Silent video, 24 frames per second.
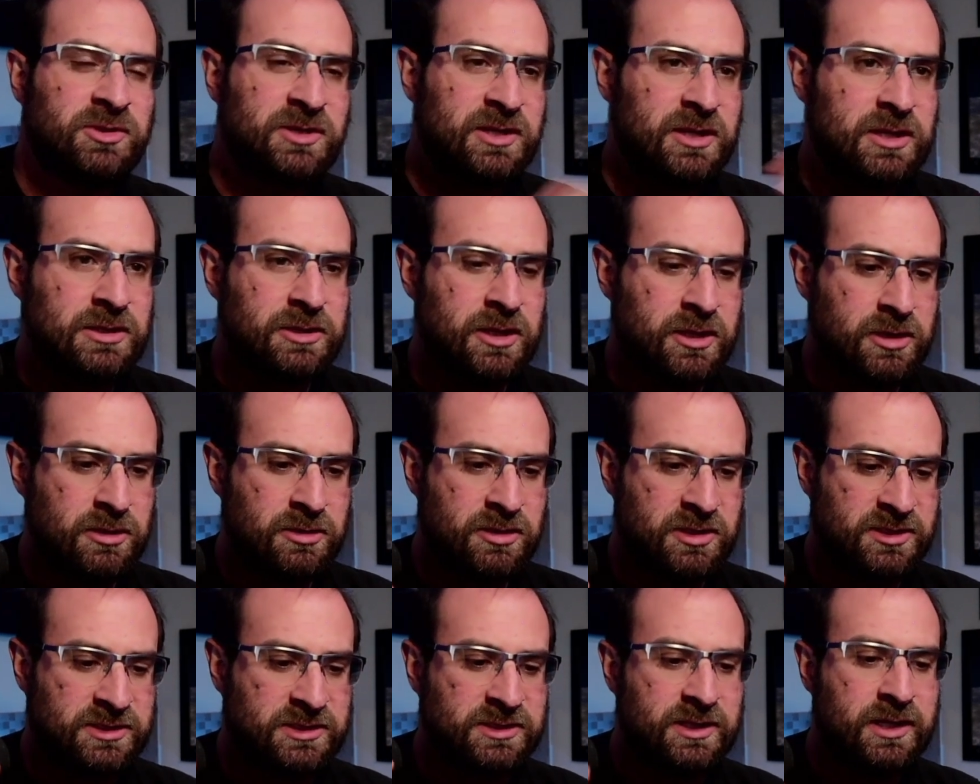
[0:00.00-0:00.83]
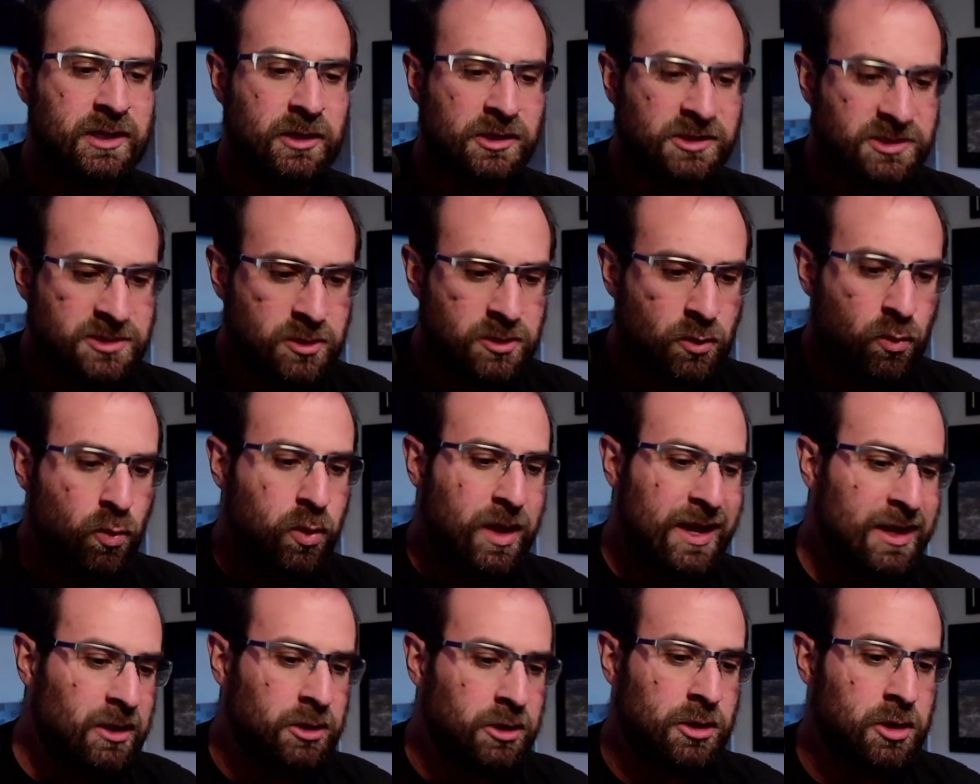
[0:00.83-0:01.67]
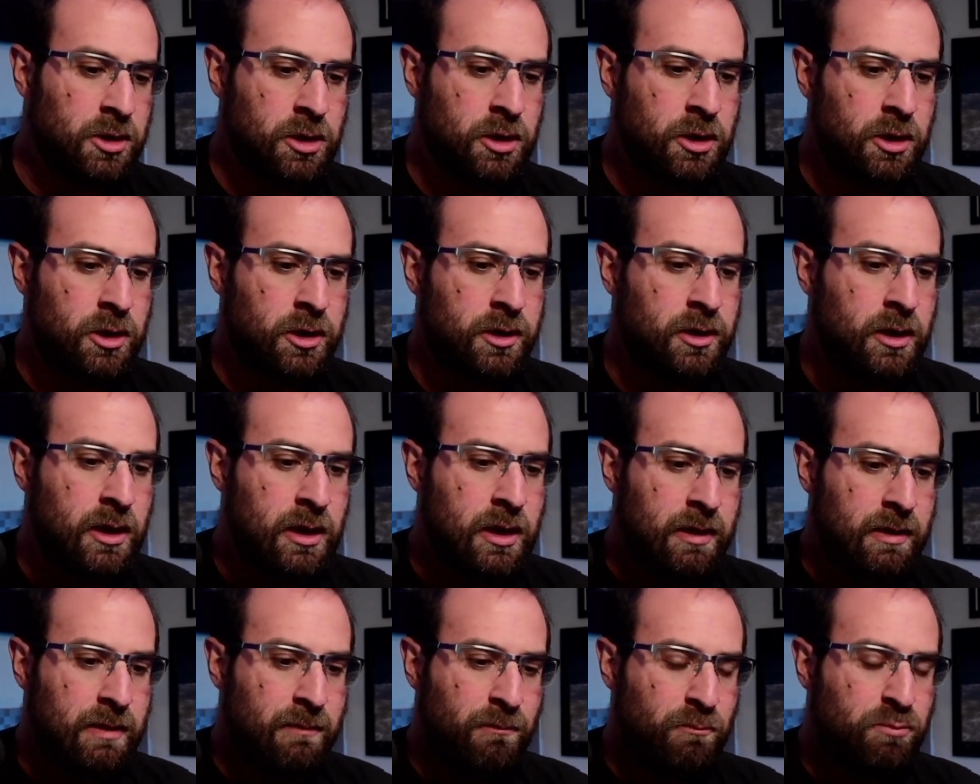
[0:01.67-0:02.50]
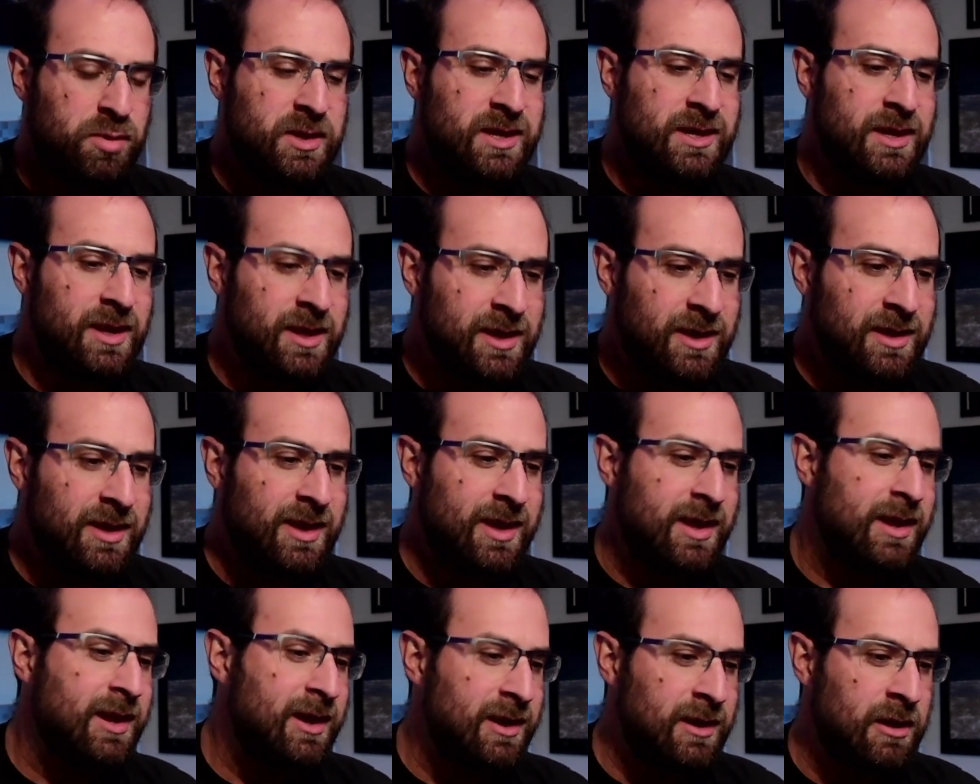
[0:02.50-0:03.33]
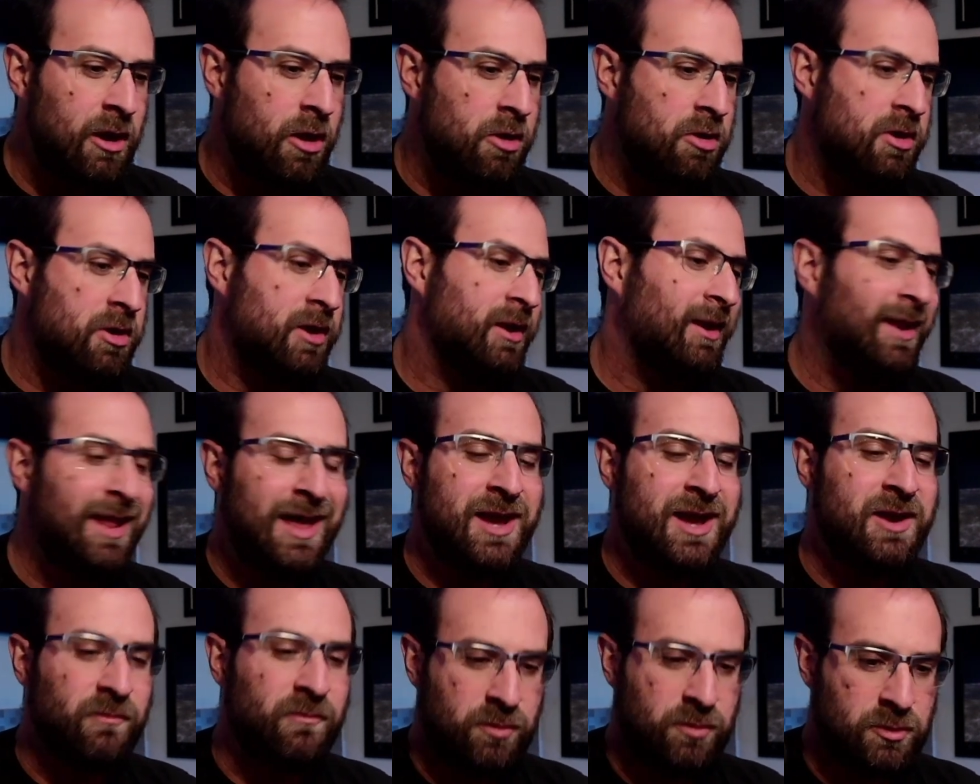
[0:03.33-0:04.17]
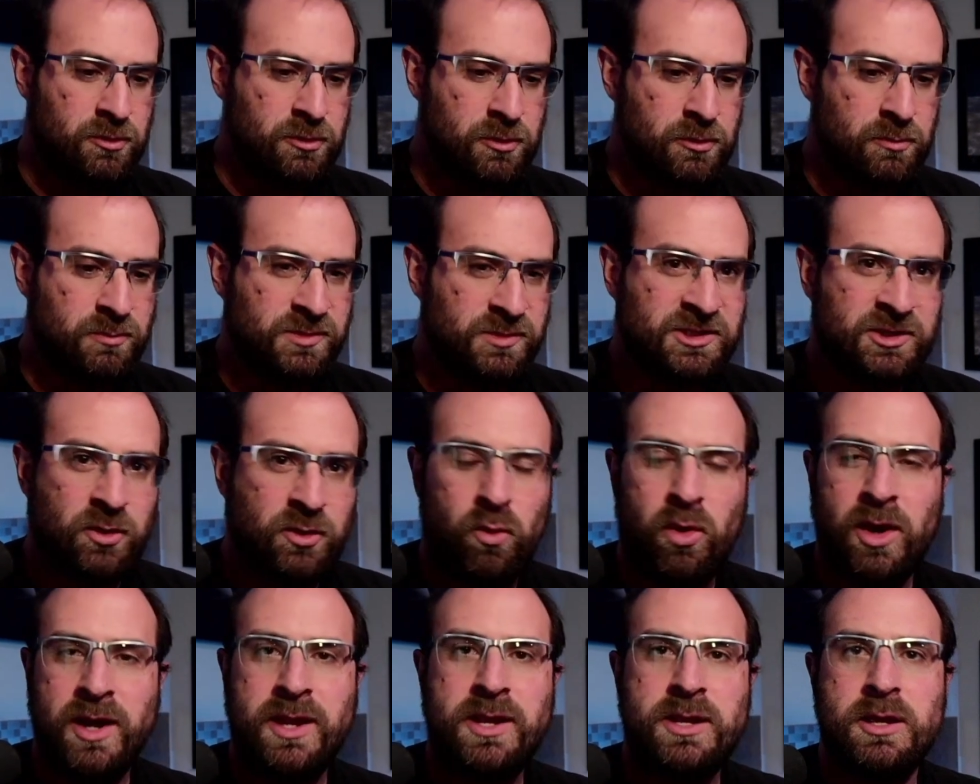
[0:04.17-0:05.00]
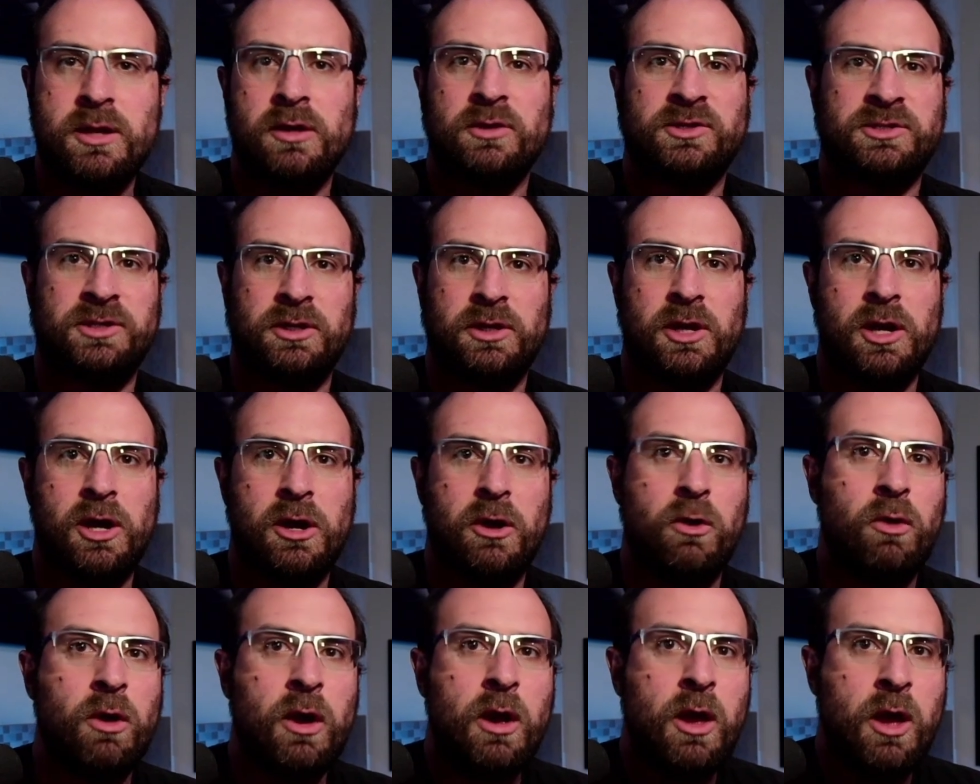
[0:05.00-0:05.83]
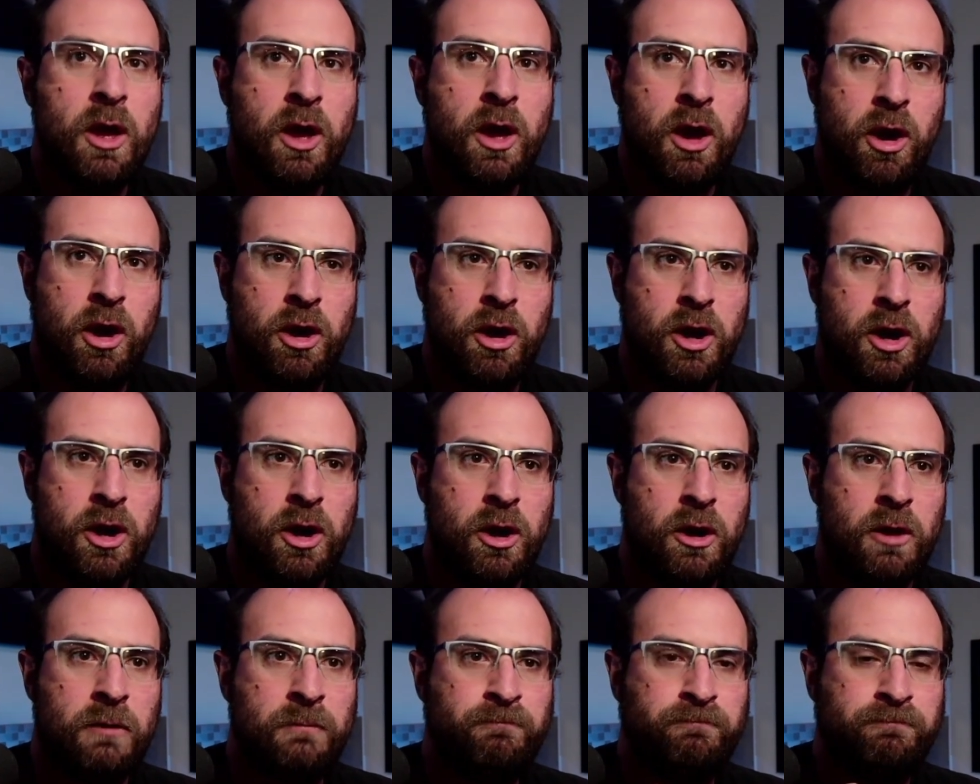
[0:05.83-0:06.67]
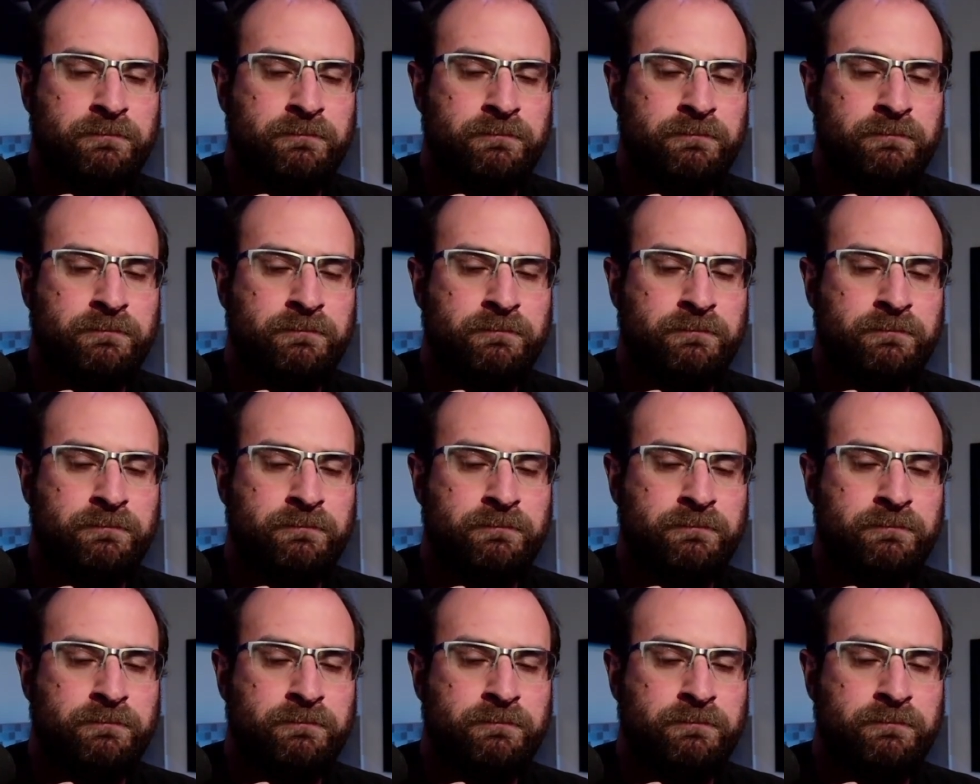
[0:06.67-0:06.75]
The skills that we learned being in online rooms 20 years ago are,